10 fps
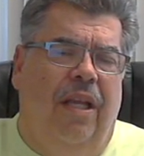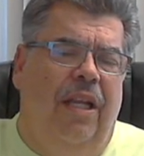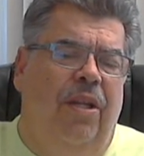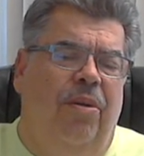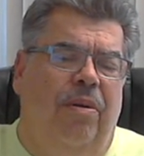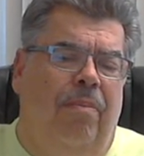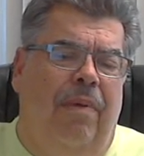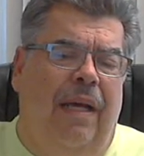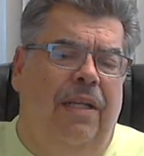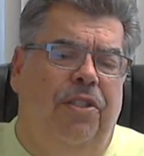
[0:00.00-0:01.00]
Can you
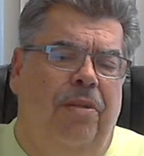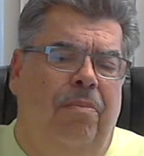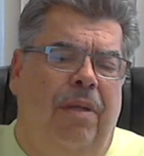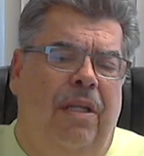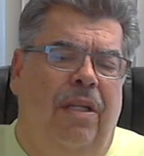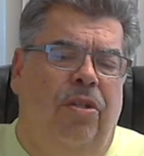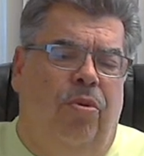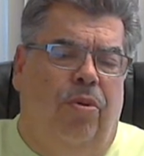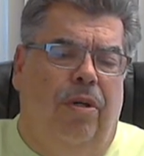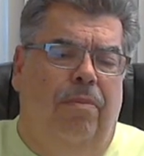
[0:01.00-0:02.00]
imagine being
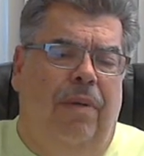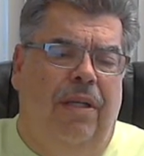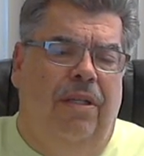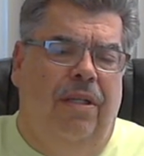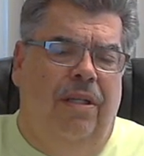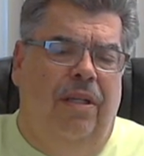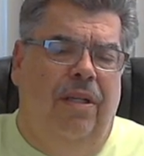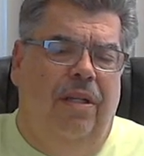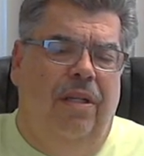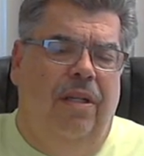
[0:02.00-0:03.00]
tormented
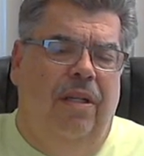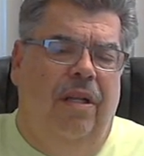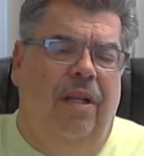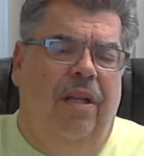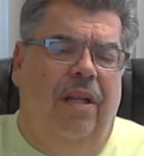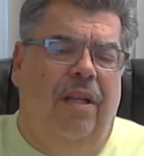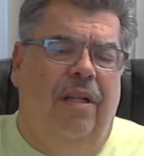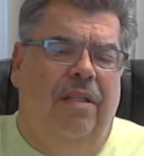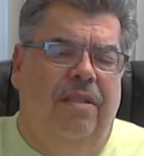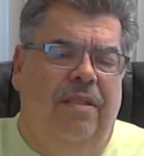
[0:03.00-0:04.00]

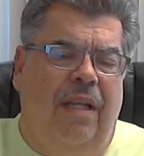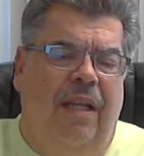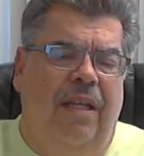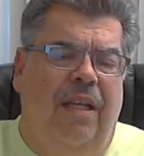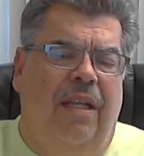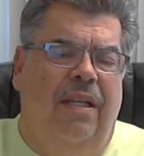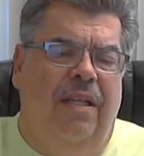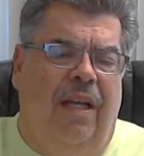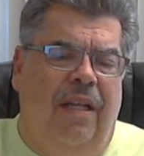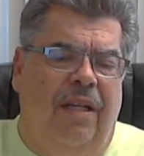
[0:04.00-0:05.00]
day and
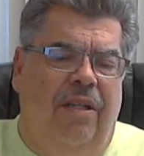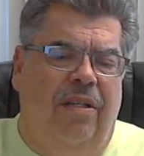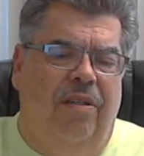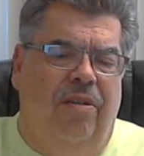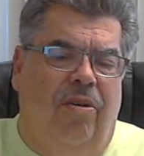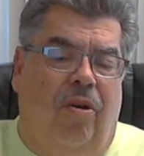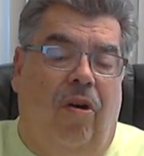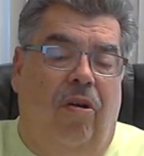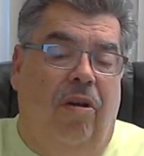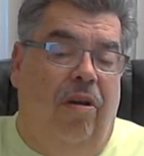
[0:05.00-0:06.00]
night,
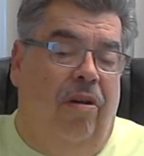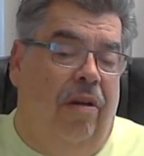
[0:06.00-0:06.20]
or